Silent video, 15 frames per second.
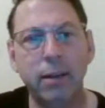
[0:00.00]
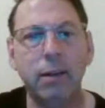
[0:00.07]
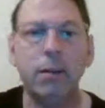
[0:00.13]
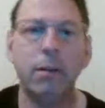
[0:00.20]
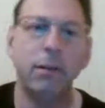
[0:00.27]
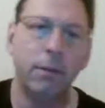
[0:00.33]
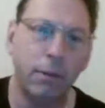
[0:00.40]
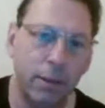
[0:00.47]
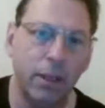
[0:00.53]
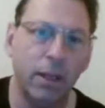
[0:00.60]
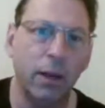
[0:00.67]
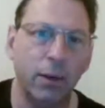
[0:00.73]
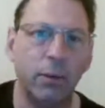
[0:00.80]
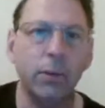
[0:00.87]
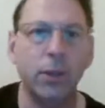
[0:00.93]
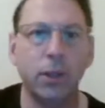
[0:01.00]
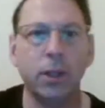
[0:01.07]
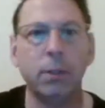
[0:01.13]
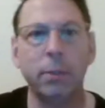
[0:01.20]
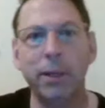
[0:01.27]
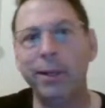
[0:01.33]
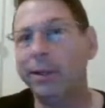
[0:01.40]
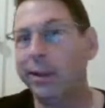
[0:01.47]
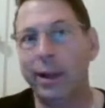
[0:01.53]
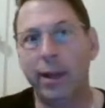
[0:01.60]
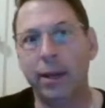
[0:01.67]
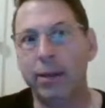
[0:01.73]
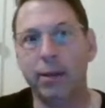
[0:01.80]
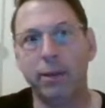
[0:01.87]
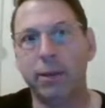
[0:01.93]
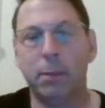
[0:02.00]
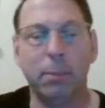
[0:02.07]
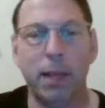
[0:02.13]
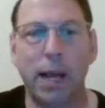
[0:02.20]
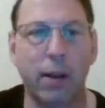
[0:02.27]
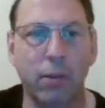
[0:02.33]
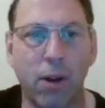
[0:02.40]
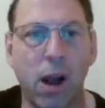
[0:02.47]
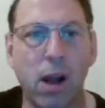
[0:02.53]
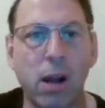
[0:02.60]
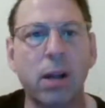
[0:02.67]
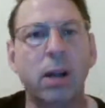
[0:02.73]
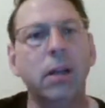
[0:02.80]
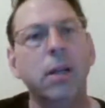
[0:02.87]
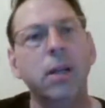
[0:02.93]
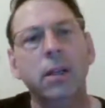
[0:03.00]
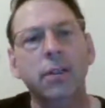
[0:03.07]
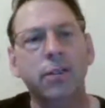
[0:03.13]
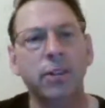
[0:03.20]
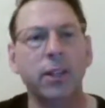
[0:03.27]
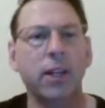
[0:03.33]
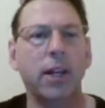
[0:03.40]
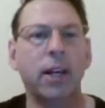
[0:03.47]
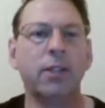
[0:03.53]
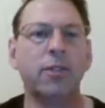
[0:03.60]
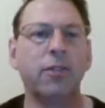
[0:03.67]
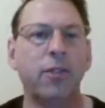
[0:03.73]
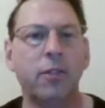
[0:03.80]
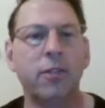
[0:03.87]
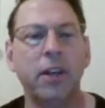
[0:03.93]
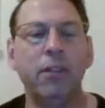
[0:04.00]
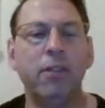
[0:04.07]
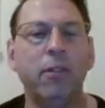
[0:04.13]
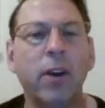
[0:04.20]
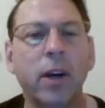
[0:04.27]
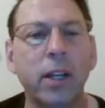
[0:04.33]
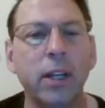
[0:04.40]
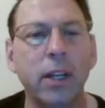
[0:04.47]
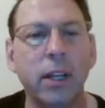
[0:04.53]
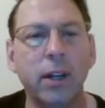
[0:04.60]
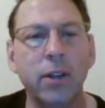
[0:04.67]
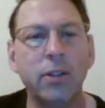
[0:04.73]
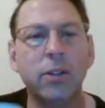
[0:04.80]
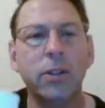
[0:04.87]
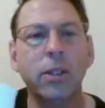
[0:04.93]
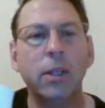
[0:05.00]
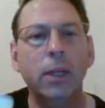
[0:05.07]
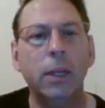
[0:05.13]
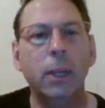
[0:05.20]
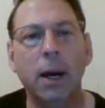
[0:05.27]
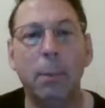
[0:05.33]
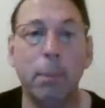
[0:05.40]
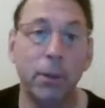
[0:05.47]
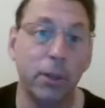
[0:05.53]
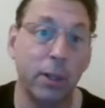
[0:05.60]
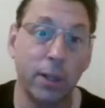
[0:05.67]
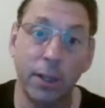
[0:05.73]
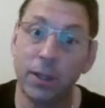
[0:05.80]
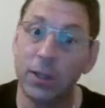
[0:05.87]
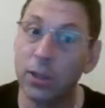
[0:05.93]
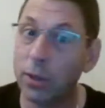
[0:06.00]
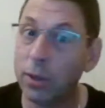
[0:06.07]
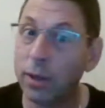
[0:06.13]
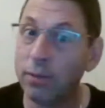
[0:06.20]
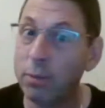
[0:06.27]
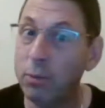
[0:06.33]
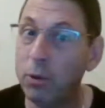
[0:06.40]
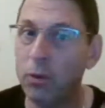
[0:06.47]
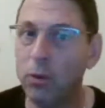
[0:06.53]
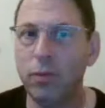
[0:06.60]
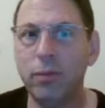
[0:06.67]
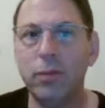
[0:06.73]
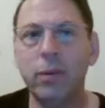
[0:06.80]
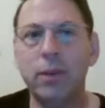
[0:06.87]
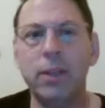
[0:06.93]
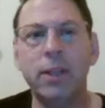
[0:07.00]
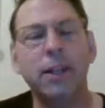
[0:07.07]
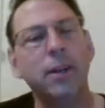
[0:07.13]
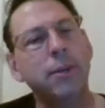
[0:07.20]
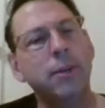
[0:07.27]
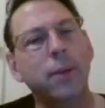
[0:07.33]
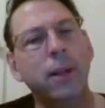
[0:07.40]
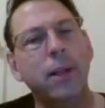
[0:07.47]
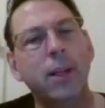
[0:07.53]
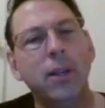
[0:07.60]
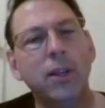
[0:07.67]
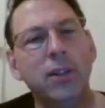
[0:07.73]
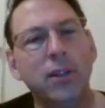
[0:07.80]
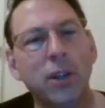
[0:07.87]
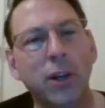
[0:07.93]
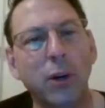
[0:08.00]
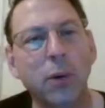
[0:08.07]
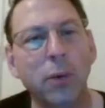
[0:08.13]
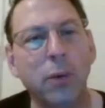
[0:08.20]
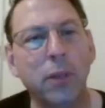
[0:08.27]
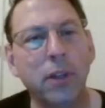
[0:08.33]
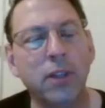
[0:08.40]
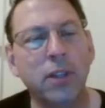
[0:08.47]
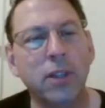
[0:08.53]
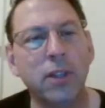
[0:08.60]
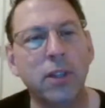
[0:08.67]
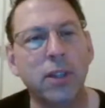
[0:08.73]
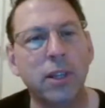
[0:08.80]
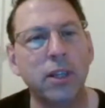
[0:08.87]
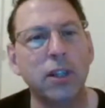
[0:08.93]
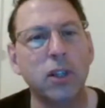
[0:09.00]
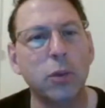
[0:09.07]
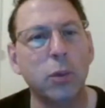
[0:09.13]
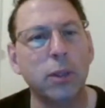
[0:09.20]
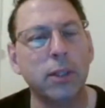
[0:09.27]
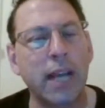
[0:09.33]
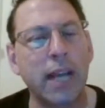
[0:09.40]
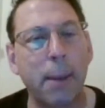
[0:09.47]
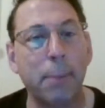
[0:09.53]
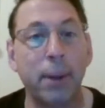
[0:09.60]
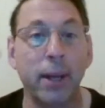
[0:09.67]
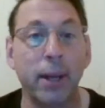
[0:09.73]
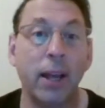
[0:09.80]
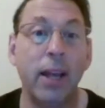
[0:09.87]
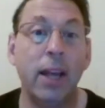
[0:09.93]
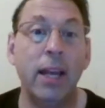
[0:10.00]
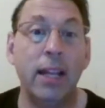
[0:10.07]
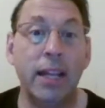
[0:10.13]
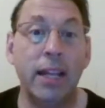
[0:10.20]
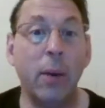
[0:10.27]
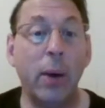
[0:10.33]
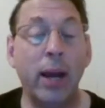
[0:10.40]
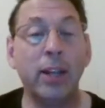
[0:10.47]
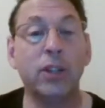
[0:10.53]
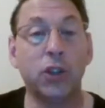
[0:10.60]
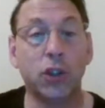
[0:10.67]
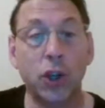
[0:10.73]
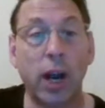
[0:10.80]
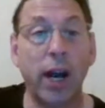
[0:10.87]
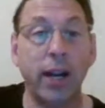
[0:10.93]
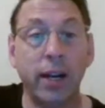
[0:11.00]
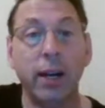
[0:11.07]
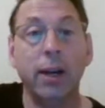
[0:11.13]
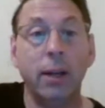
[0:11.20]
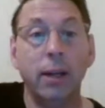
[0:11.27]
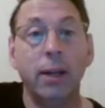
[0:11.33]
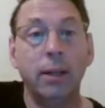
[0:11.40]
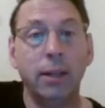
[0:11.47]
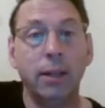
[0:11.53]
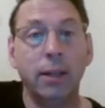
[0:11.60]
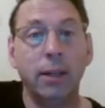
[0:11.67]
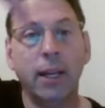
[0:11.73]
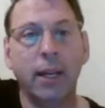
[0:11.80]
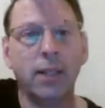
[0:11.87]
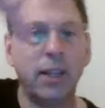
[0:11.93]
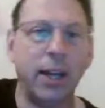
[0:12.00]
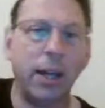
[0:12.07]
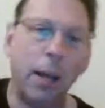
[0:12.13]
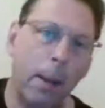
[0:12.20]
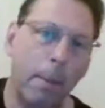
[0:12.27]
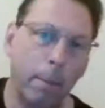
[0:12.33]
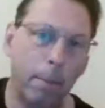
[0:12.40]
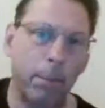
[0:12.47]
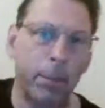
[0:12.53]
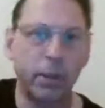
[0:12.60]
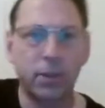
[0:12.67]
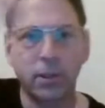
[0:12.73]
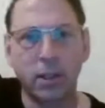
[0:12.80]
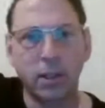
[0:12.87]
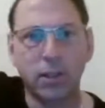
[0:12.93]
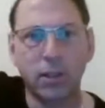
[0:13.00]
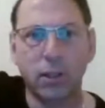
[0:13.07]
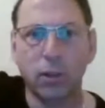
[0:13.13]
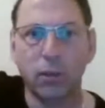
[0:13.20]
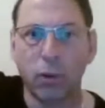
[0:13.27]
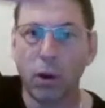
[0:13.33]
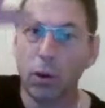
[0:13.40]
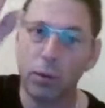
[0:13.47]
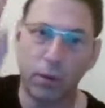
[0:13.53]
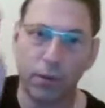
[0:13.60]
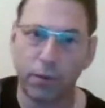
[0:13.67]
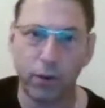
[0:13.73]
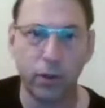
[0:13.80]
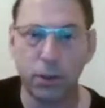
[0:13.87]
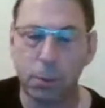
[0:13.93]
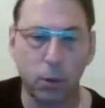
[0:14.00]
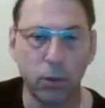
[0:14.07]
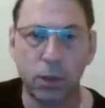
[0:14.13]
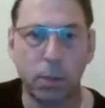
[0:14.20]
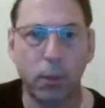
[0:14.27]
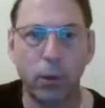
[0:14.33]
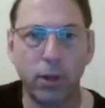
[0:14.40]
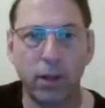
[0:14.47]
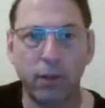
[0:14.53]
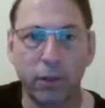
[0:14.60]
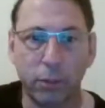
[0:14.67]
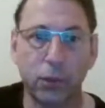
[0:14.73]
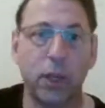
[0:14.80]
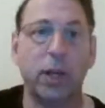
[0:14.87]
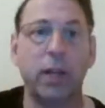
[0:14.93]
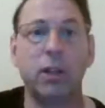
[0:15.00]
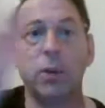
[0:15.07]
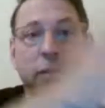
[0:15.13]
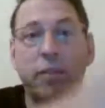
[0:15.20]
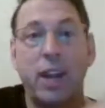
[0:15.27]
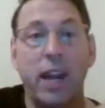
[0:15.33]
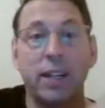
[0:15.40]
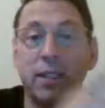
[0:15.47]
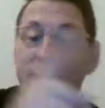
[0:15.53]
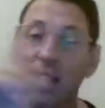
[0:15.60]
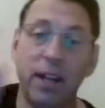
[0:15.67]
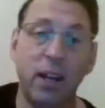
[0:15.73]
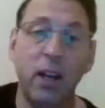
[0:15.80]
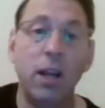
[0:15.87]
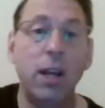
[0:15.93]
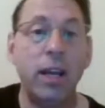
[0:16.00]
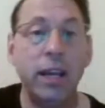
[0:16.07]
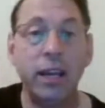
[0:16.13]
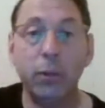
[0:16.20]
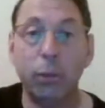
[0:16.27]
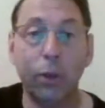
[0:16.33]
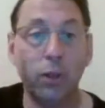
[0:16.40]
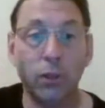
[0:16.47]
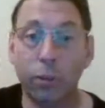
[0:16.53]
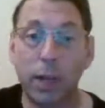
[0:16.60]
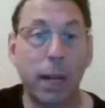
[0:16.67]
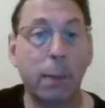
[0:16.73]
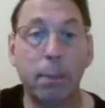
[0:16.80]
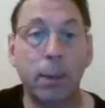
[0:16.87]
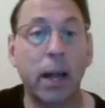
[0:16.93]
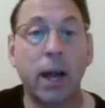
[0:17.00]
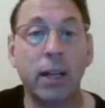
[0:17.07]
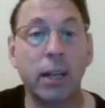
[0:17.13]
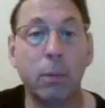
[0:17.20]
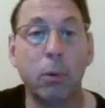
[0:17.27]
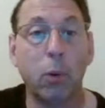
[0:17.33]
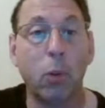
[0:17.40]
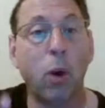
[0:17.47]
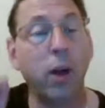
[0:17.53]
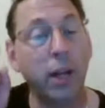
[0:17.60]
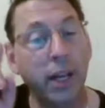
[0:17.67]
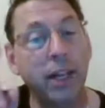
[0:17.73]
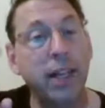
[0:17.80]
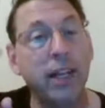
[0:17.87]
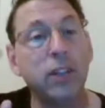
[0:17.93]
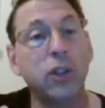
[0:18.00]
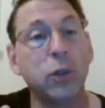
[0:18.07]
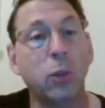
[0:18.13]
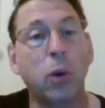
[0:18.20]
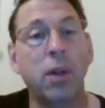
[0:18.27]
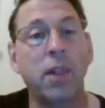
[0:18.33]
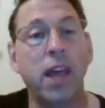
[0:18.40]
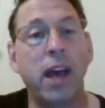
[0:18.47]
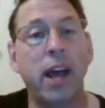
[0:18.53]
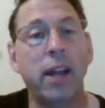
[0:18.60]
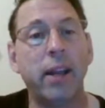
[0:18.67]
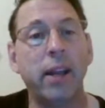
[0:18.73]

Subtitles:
You know, you're going to be in debt to BlackRock for the next 15 fucking years, but at least you don't have to move. You know, so this is what's happening now. As China, like I said, builds the Silk Road, the most important thing from China to Afghanistan, it was like block number one, and they just won that.